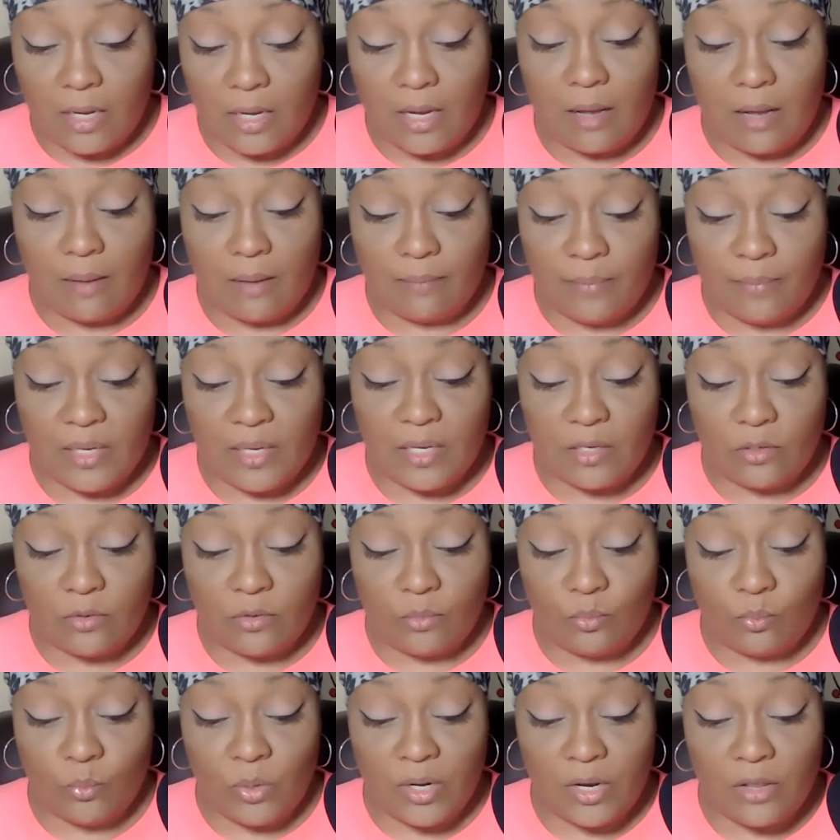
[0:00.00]
Because
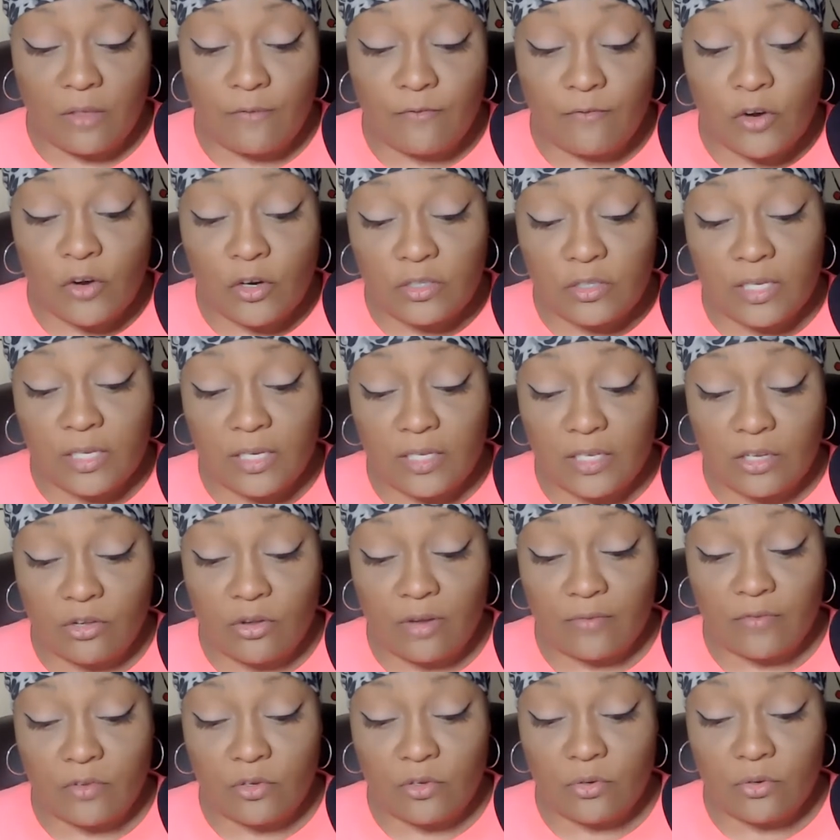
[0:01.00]
one of the first things that you
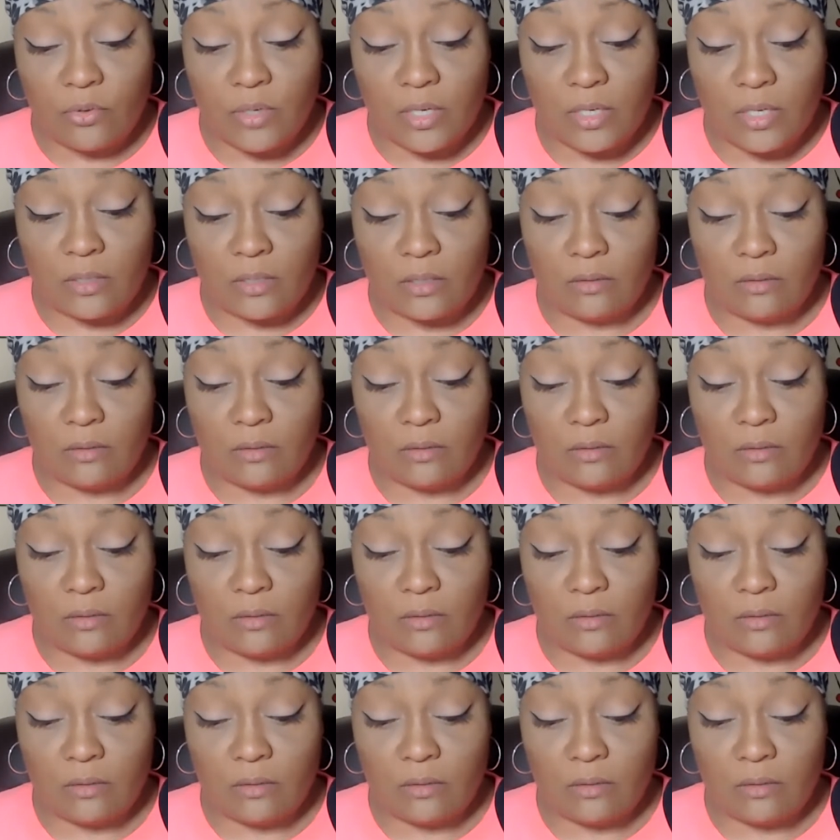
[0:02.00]
have to do is,